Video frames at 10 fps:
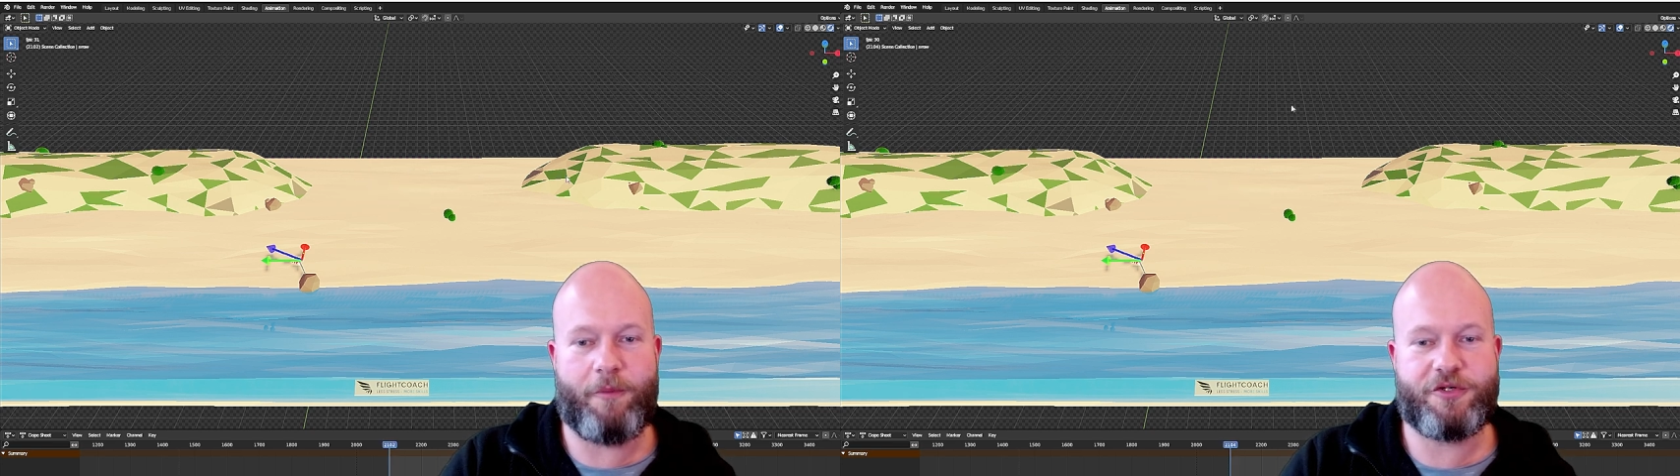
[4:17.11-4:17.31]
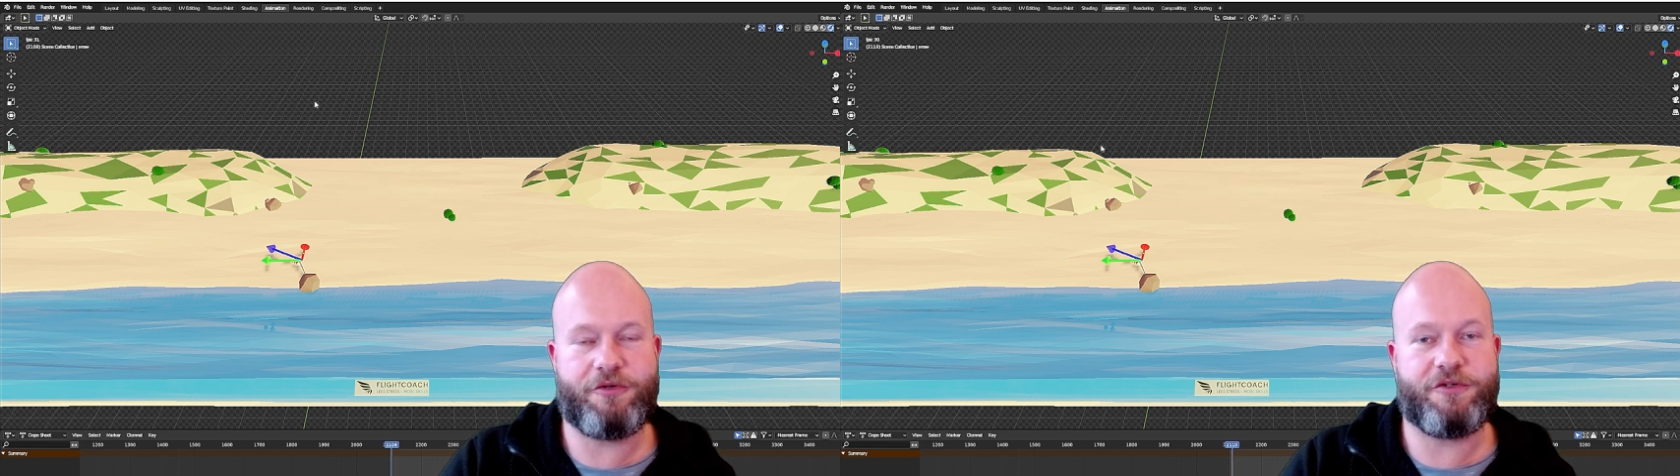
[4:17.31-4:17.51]

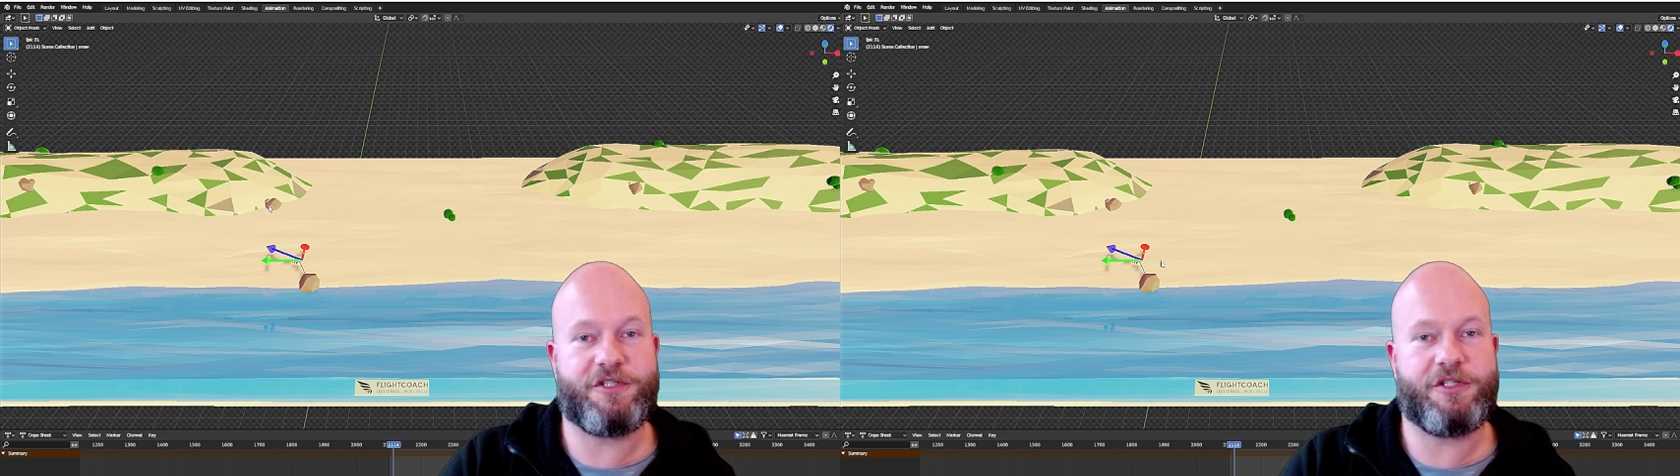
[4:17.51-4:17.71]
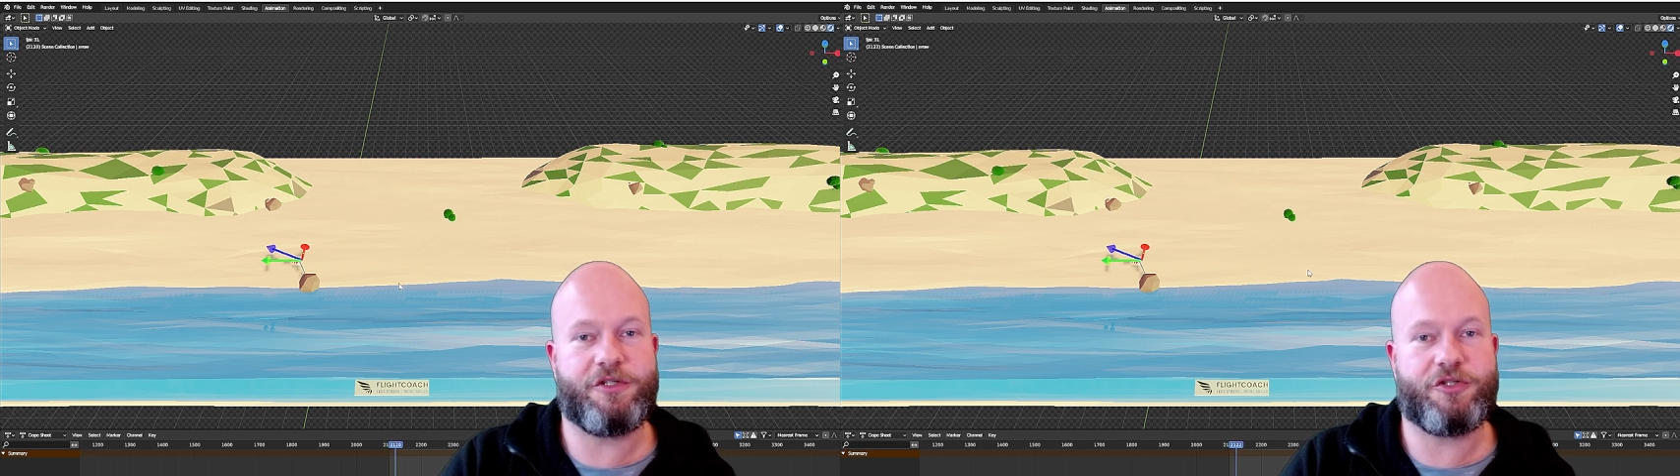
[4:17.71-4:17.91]

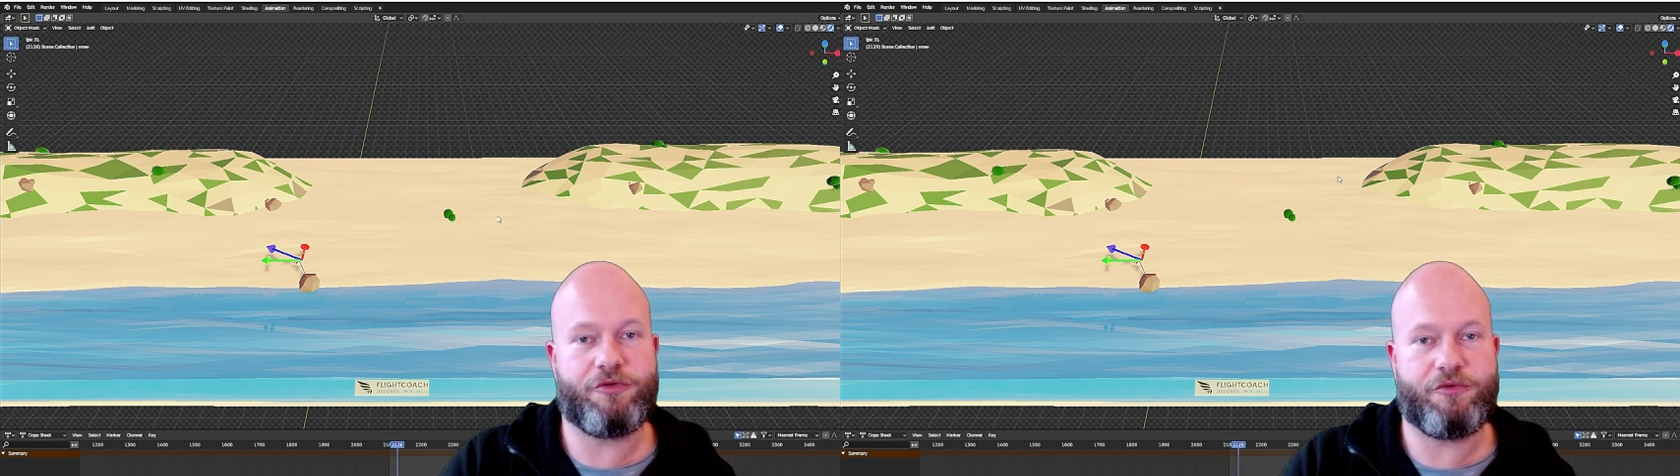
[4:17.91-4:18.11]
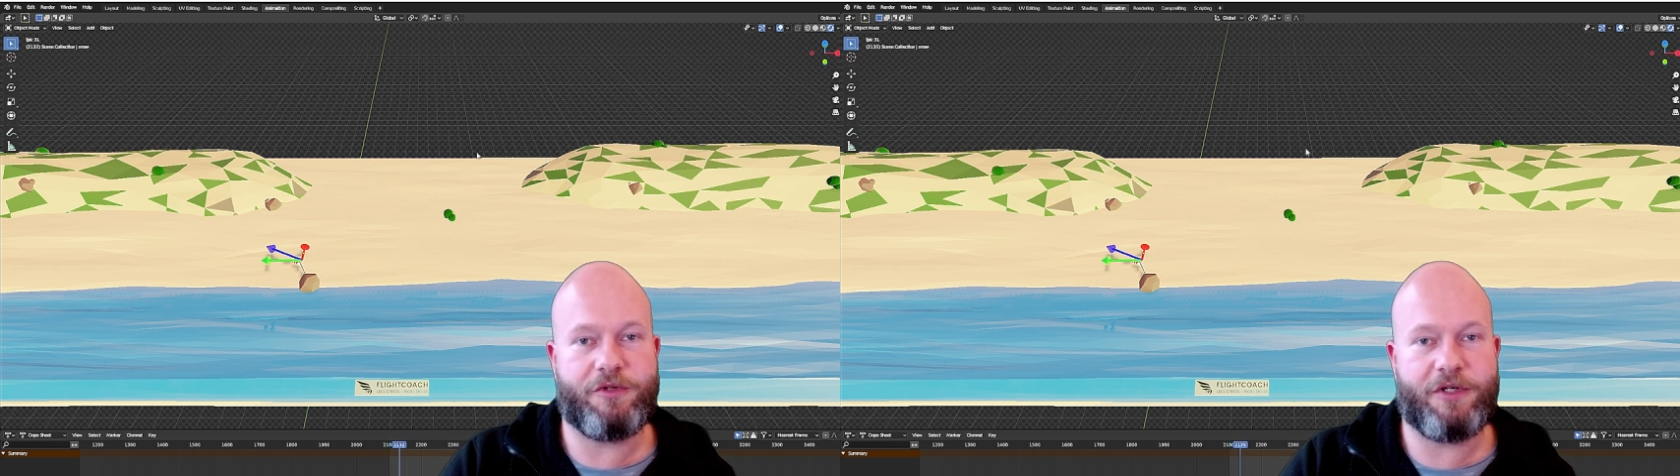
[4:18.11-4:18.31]
opportunity
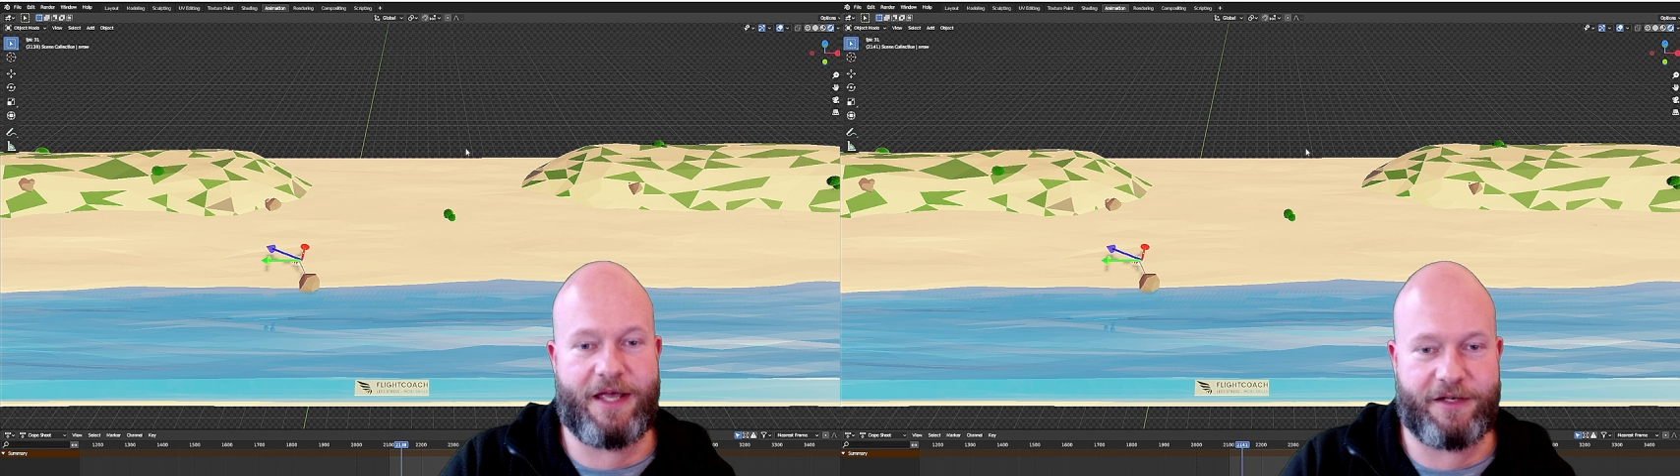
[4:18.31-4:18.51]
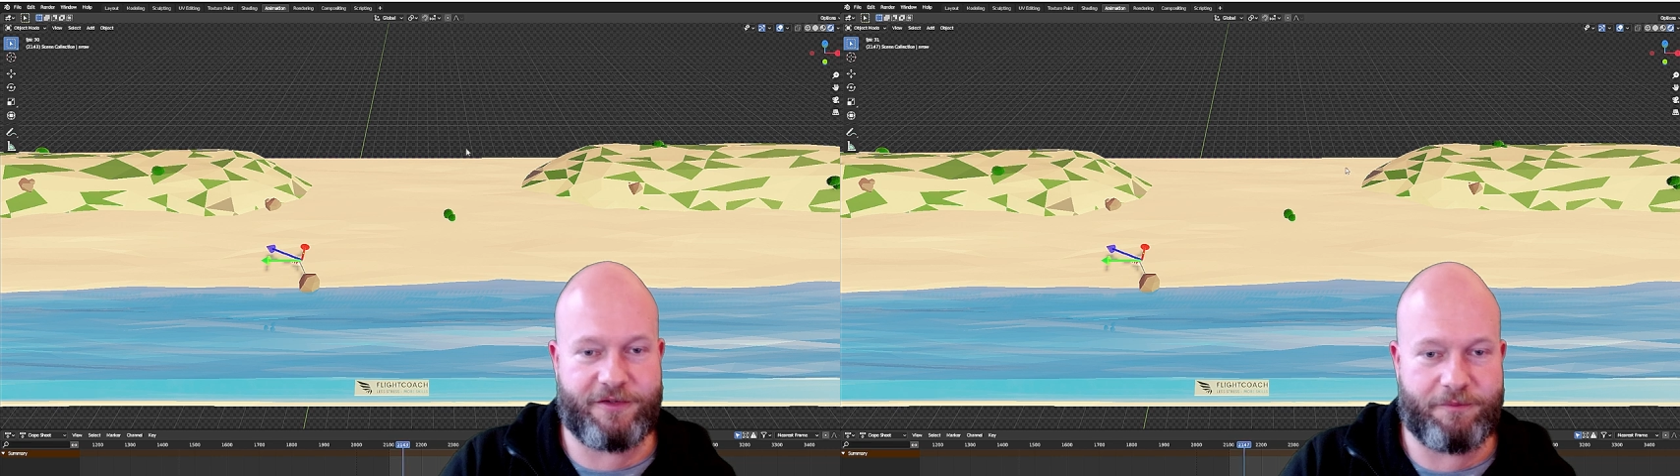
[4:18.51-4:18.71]
to
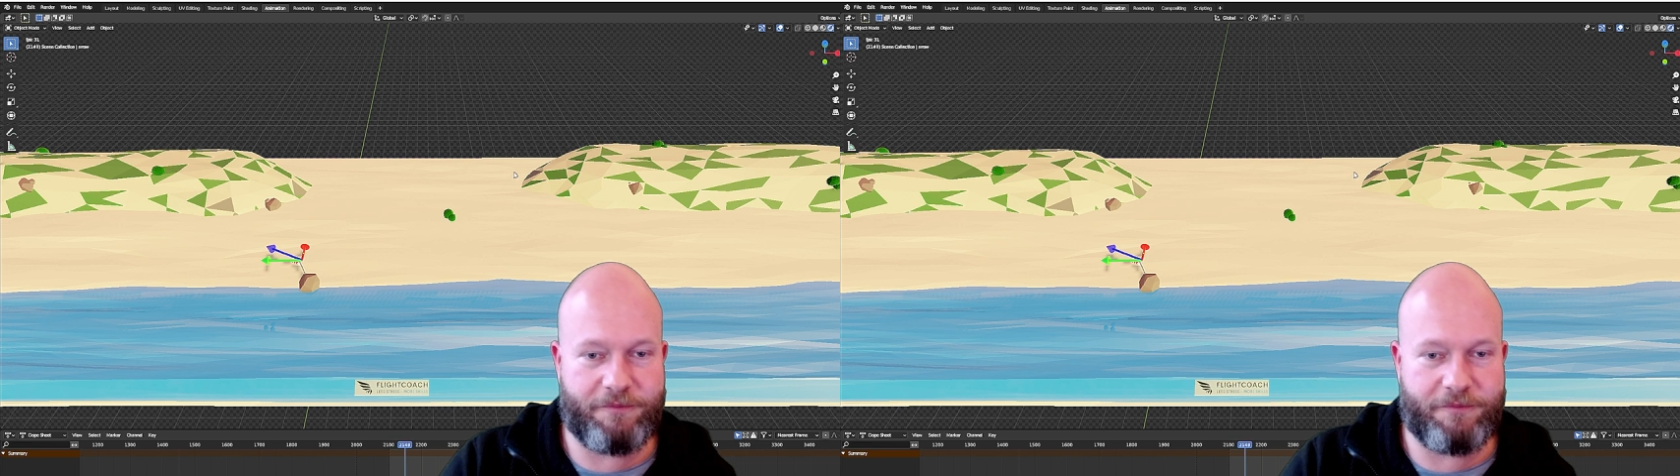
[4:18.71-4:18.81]
land,